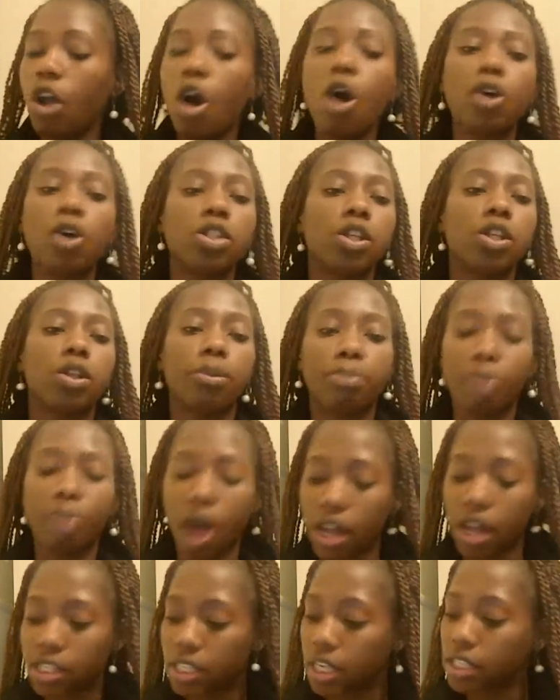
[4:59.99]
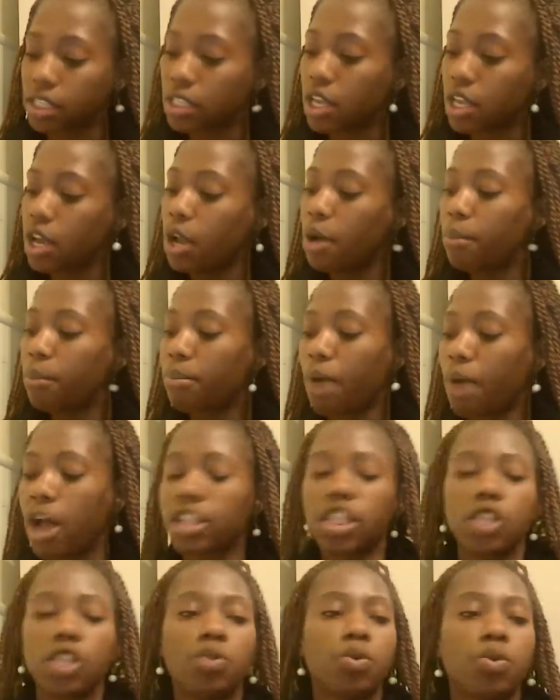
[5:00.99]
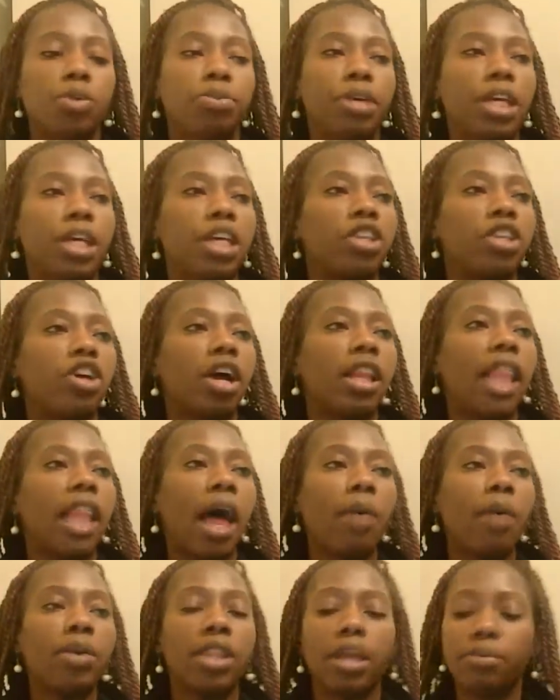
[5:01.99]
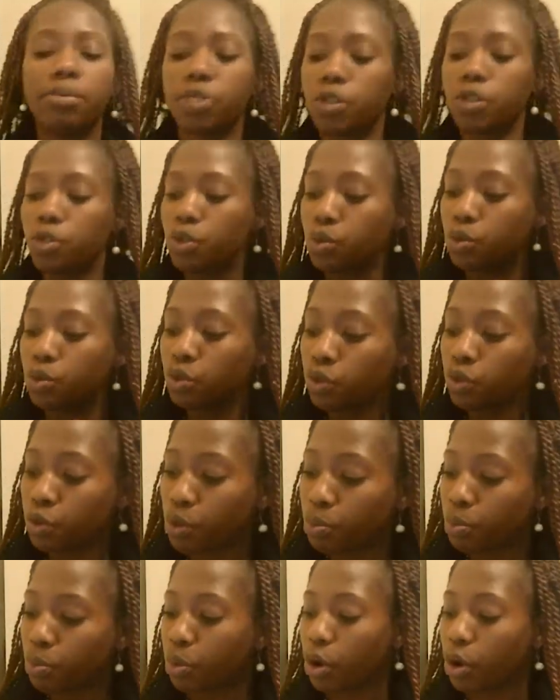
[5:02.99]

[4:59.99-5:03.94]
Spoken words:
Also, the process would be either allowing them to do group